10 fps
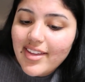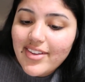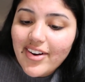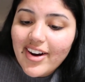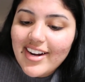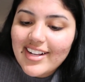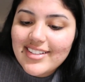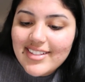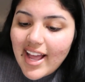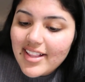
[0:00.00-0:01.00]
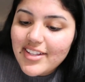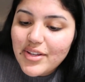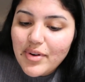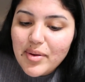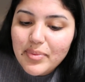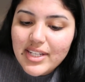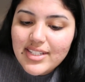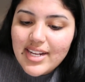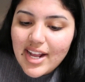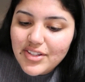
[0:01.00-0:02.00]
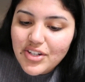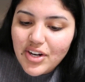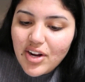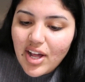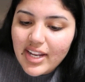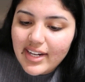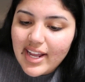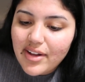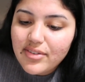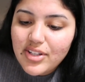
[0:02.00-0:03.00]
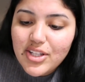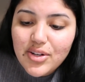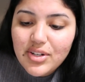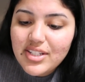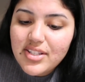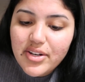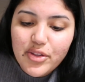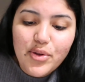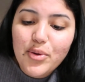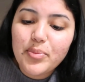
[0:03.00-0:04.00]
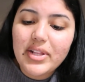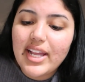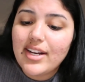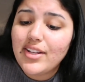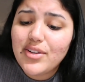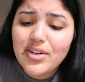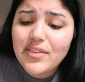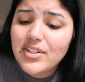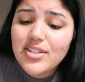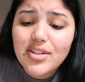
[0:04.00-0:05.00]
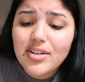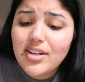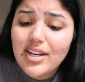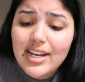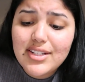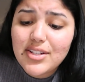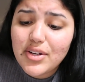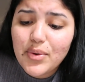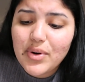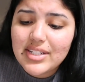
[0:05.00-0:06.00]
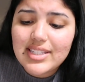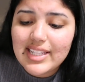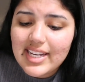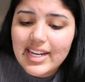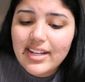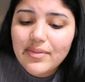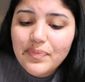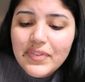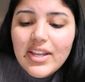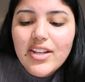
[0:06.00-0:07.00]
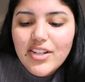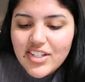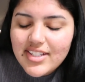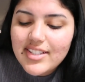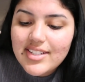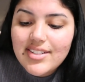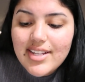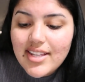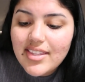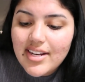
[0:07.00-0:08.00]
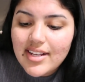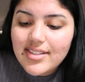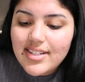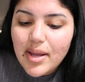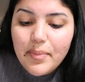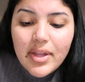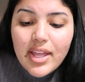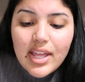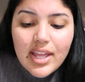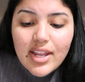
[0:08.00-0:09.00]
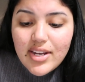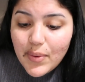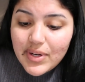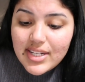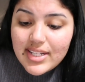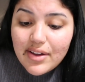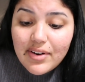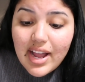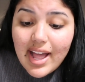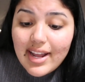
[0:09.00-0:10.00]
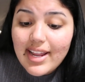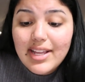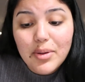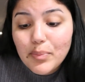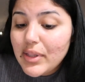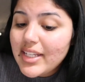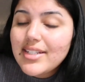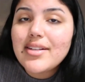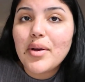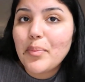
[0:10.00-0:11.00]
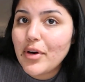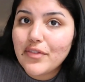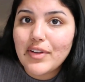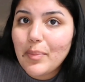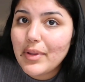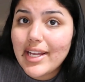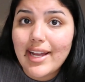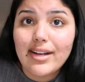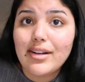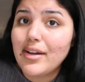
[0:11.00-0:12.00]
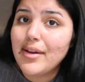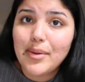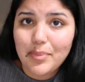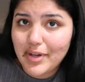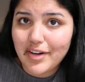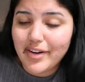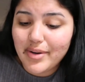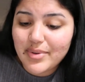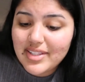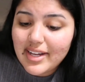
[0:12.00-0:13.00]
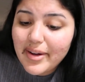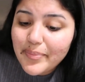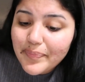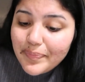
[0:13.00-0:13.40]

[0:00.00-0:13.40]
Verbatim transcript: You are in exactly the right place to answer your calling now. You don't need to know the whole plan. You don't even need to know where it's leading. You just need to take the next step. No one has ever had a complete, perfect plan, period, with that.